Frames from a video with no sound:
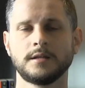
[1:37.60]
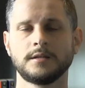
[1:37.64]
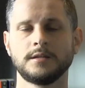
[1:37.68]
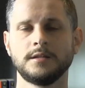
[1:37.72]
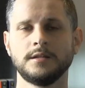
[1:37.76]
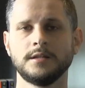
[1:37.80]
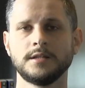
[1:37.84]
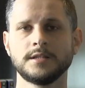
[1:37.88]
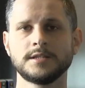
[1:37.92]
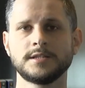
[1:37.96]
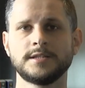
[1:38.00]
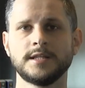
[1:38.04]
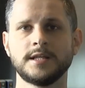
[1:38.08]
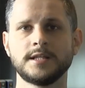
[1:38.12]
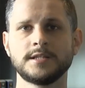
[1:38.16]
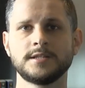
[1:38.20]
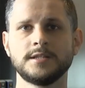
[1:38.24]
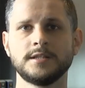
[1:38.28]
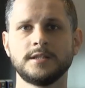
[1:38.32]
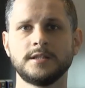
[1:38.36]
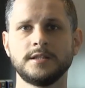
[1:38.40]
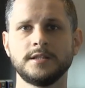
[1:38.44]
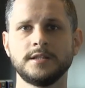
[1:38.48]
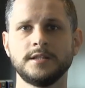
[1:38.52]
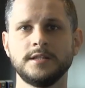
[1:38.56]
The
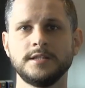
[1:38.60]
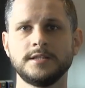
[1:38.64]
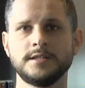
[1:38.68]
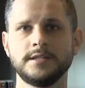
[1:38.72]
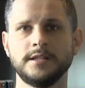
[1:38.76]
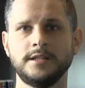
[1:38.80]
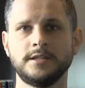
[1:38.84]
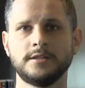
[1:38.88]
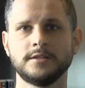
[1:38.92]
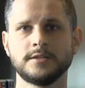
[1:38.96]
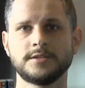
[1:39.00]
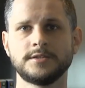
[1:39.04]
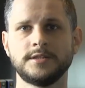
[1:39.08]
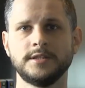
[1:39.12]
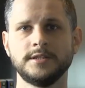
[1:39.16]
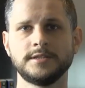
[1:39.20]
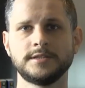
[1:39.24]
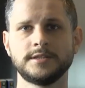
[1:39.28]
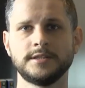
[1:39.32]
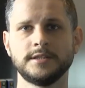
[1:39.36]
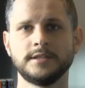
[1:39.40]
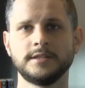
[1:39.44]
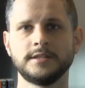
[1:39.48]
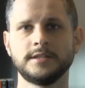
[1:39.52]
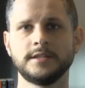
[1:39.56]
sensor is
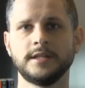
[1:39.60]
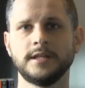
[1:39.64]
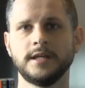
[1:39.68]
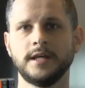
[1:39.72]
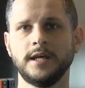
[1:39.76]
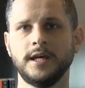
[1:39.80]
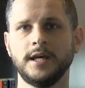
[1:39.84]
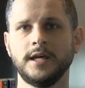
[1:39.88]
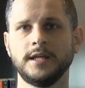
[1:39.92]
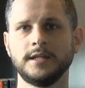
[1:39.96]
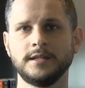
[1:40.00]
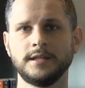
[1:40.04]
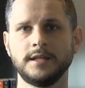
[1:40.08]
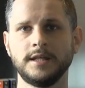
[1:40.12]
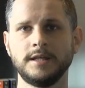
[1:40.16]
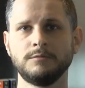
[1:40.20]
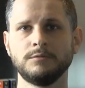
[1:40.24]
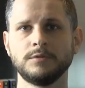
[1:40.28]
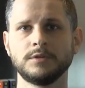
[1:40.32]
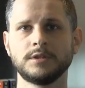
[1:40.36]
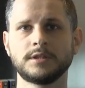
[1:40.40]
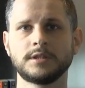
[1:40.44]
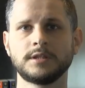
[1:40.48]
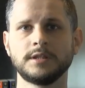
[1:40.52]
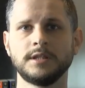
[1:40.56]
inconsistent and
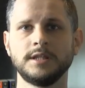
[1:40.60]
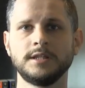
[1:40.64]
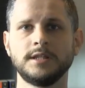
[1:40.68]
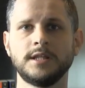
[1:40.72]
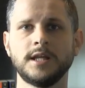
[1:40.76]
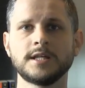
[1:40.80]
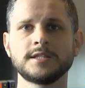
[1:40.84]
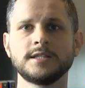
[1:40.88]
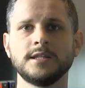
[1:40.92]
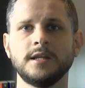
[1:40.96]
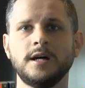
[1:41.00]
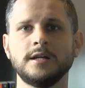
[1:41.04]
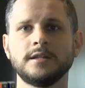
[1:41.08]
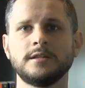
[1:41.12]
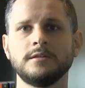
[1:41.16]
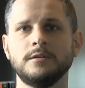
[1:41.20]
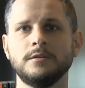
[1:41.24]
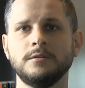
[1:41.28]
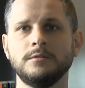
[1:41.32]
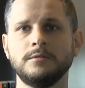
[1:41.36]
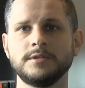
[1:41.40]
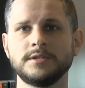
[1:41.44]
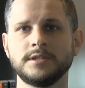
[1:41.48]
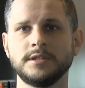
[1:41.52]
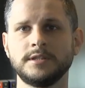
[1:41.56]
it does not
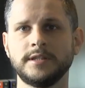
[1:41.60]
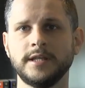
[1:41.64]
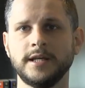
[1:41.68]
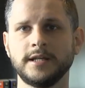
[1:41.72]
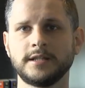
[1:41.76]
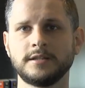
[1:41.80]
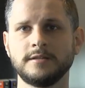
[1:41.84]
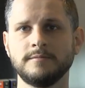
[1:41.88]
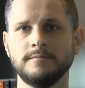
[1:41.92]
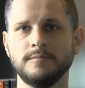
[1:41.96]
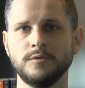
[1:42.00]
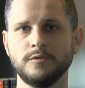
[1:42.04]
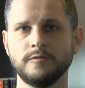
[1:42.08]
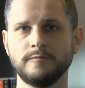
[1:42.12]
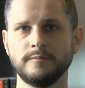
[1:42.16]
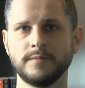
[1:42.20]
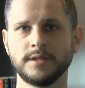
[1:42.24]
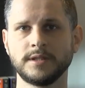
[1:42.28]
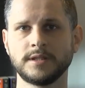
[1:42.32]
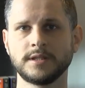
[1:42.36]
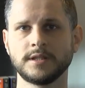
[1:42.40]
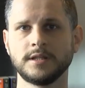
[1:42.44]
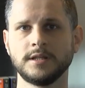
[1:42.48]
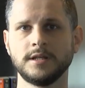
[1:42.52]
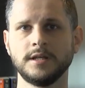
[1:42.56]
always detect
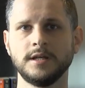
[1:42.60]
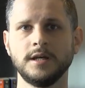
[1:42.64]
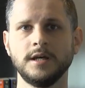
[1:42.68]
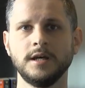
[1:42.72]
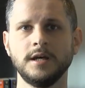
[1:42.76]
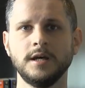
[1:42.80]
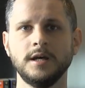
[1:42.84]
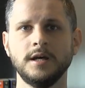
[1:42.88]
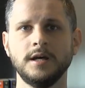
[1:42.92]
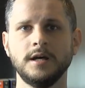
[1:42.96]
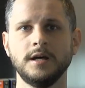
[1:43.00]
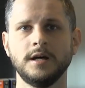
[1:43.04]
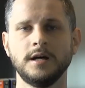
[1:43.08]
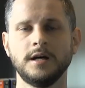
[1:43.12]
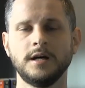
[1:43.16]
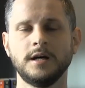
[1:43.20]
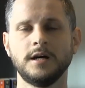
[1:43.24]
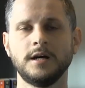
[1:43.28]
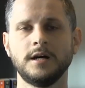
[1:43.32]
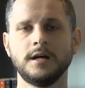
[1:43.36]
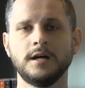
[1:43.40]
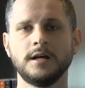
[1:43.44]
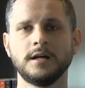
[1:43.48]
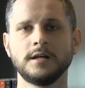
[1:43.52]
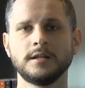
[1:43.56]
movement.
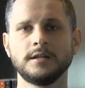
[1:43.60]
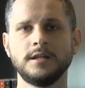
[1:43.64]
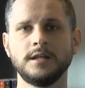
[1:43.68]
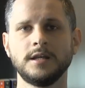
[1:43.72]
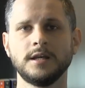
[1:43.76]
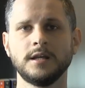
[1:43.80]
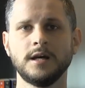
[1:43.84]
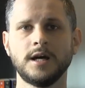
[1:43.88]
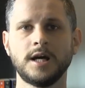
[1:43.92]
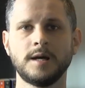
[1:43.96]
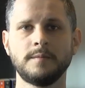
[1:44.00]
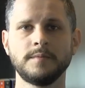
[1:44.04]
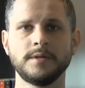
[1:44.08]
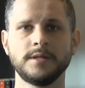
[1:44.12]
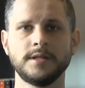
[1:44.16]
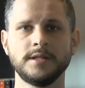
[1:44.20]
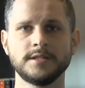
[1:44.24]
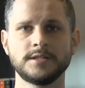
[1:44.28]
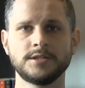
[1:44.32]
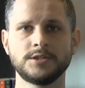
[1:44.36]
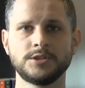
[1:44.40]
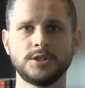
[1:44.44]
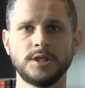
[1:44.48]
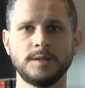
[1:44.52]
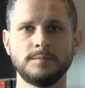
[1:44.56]
The alarm
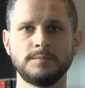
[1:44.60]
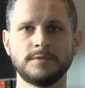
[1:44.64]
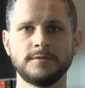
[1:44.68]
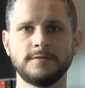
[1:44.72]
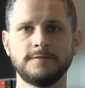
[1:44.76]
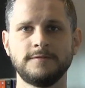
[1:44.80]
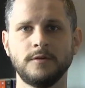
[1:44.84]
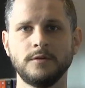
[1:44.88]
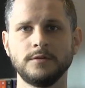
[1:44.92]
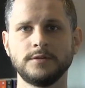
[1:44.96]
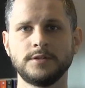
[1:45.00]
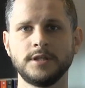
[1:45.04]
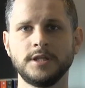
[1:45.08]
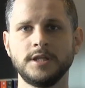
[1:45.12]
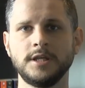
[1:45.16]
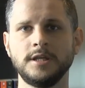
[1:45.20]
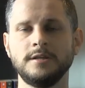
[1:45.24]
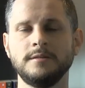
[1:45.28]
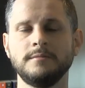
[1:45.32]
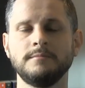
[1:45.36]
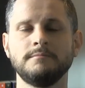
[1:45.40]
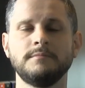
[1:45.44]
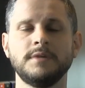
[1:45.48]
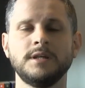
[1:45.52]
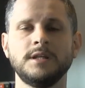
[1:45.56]
is shipped faulty
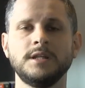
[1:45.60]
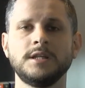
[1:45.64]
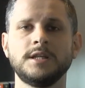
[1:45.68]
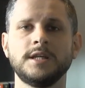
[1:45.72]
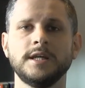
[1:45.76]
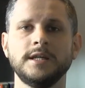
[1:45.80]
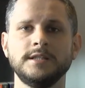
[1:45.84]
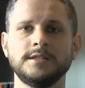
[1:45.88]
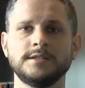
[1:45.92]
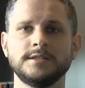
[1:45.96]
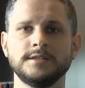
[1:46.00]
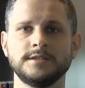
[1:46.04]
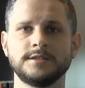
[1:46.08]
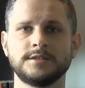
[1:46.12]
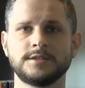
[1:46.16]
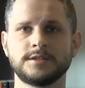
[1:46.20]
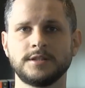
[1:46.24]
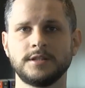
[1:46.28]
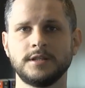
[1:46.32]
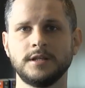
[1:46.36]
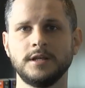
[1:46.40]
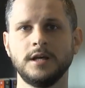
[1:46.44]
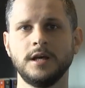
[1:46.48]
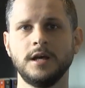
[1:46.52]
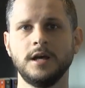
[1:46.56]
in many cases.
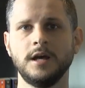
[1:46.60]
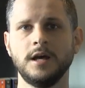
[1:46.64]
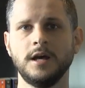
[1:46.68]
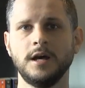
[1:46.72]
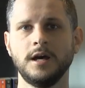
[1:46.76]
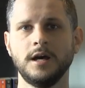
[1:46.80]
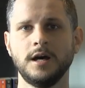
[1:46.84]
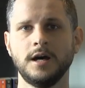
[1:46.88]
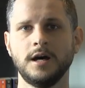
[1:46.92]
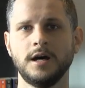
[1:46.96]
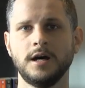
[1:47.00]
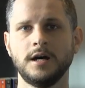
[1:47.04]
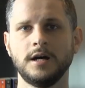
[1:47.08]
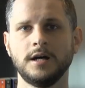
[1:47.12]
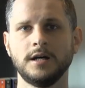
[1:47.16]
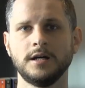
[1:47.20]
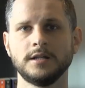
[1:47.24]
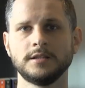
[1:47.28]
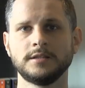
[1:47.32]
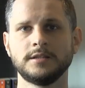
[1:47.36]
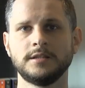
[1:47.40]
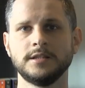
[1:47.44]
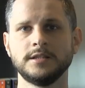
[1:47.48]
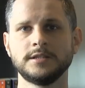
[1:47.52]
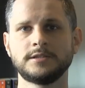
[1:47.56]

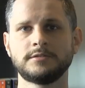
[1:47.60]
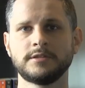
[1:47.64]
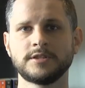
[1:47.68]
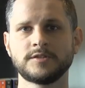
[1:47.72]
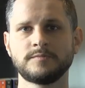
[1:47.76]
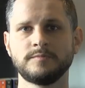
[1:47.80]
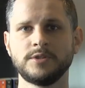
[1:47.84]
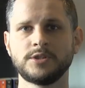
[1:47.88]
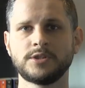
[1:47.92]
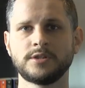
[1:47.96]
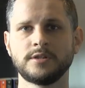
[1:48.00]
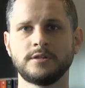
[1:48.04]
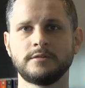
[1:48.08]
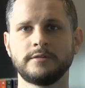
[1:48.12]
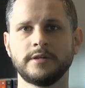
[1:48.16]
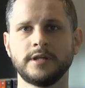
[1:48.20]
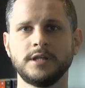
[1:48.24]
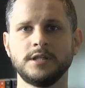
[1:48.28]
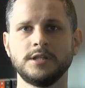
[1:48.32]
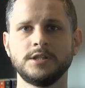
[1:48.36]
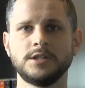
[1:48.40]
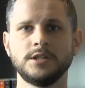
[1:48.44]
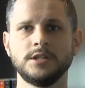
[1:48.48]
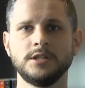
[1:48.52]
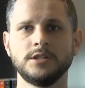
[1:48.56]
The transmission
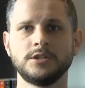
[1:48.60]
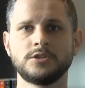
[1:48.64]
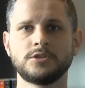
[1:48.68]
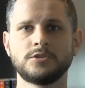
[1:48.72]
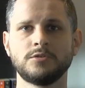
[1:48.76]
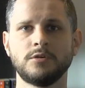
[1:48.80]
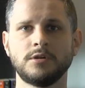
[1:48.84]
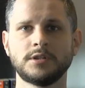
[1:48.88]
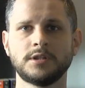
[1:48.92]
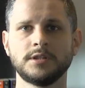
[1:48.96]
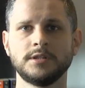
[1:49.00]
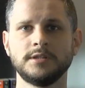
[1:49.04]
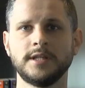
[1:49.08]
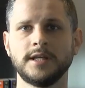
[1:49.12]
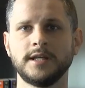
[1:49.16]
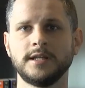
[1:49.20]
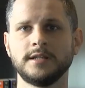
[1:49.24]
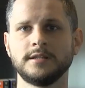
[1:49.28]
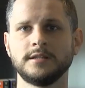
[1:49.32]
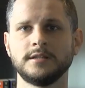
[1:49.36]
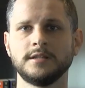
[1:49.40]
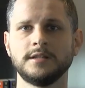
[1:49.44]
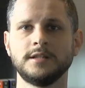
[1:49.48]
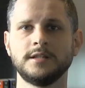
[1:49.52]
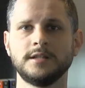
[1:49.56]
range is shorter
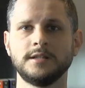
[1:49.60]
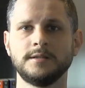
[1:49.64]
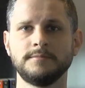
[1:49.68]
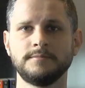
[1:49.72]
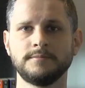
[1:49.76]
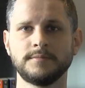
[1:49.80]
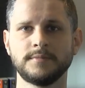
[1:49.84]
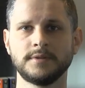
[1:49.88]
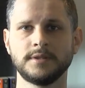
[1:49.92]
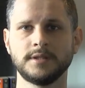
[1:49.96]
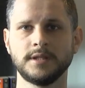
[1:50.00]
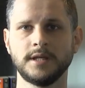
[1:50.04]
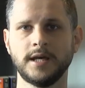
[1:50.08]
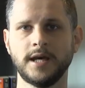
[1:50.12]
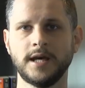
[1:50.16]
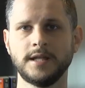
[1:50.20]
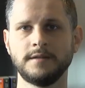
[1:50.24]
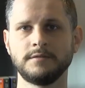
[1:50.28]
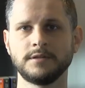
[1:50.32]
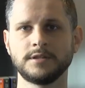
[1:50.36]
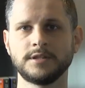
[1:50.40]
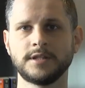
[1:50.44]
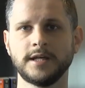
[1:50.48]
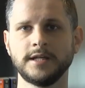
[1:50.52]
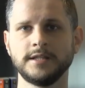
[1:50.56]
than
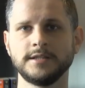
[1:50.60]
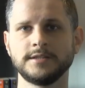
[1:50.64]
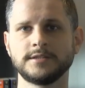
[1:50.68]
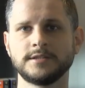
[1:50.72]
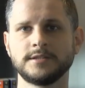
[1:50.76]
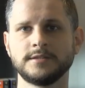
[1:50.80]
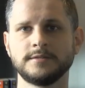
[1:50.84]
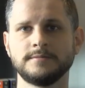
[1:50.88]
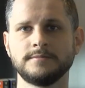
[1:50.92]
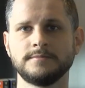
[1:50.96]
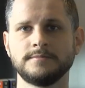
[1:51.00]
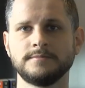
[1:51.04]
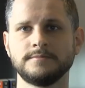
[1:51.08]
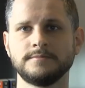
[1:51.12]
advertised.